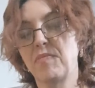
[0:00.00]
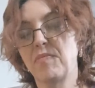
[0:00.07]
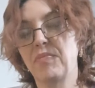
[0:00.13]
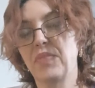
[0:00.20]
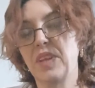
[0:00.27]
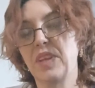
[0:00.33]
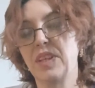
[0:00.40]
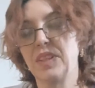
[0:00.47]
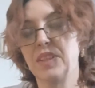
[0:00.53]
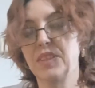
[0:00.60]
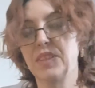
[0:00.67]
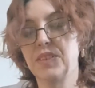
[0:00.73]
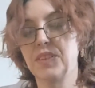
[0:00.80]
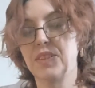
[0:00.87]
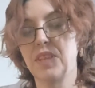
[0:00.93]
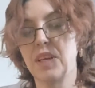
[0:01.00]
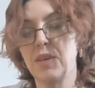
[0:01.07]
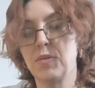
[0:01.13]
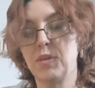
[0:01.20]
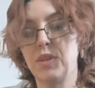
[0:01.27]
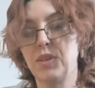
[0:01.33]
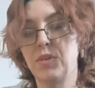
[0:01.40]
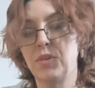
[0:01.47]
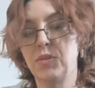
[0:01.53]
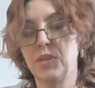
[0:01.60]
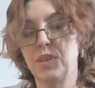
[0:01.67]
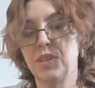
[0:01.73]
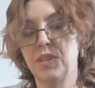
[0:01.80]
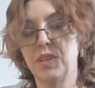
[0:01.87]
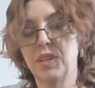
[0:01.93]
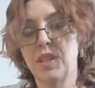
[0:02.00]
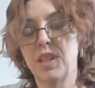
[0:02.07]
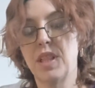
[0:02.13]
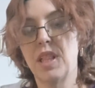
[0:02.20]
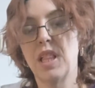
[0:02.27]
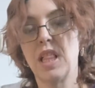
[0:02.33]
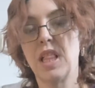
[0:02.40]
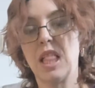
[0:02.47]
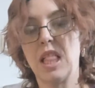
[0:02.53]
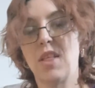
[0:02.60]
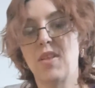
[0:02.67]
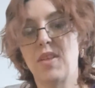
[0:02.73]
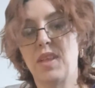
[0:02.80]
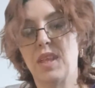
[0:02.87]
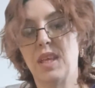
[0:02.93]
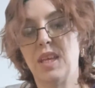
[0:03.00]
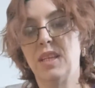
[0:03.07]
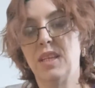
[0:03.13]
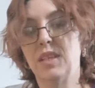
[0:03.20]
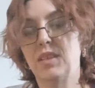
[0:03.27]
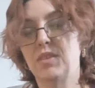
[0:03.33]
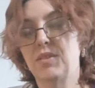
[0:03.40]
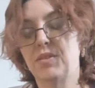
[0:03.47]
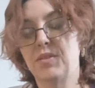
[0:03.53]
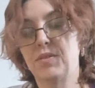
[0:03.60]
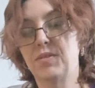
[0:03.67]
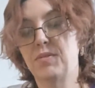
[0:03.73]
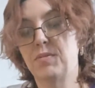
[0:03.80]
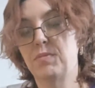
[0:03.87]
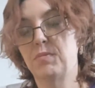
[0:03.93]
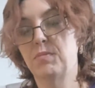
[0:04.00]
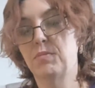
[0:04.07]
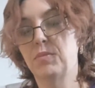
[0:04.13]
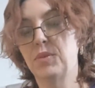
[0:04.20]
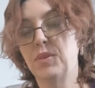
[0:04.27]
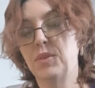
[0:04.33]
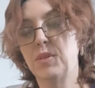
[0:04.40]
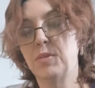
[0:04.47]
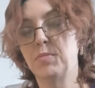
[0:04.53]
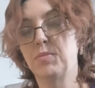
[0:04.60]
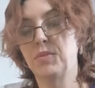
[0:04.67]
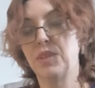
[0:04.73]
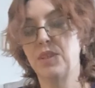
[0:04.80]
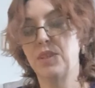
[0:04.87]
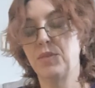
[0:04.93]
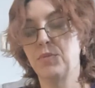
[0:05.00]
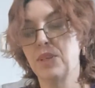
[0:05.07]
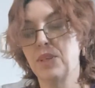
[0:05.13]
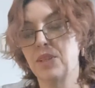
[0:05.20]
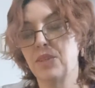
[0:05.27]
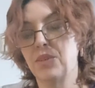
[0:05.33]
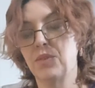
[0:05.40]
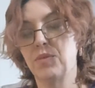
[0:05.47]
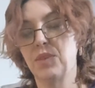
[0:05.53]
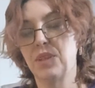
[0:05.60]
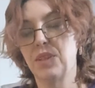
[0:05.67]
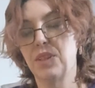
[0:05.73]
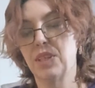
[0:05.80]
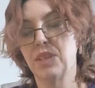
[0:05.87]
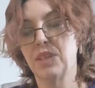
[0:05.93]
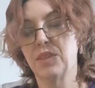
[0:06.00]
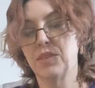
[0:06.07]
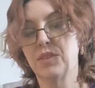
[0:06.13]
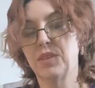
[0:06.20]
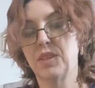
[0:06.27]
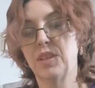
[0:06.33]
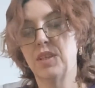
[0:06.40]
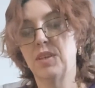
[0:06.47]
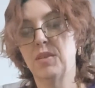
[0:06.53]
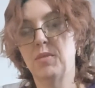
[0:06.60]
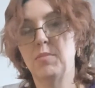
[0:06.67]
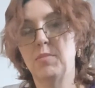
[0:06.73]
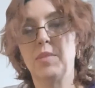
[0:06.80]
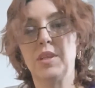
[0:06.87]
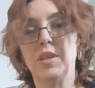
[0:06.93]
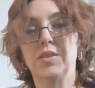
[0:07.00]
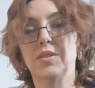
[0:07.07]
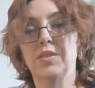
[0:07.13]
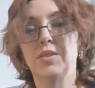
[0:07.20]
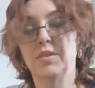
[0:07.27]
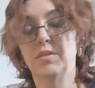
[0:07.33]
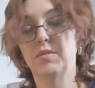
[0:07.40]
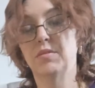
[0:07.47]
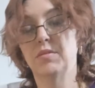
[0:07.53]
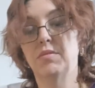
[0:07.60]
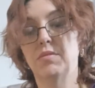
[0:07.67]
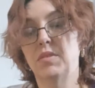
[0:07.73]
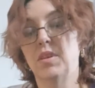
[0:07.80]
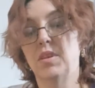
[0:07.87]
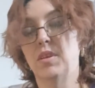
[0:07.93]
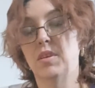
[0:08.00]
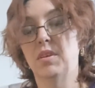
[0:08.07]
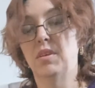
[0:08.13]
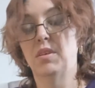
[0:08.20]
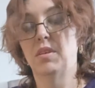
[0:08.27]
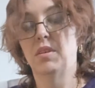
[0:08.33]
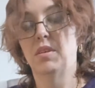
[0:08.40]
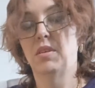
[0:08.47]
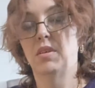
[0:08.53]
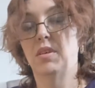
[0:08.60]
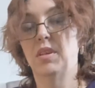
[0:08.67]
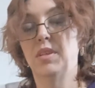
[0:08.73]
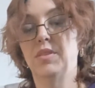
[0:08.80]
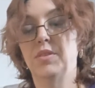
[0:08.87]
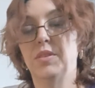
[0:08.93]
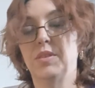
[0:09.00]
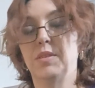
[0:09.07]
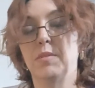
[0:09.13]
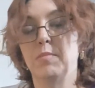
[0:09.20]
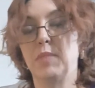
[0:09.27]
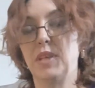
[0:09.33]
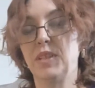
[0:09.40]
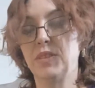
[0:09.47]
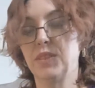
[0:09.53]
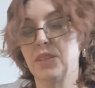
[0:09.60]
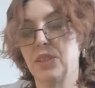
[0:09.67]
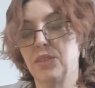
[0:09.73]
And this is how I do it. And it's really a pretty way of doing things. And it's just amazing.